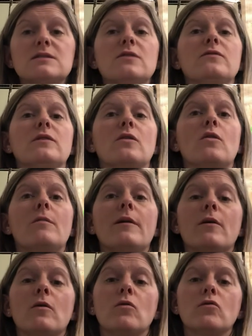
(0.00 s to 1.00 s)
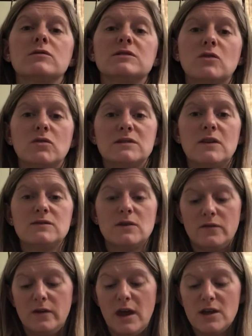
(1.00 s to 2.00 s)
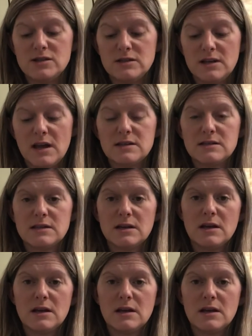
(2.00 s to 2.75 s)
So if they're going by the old ServSafe certification test,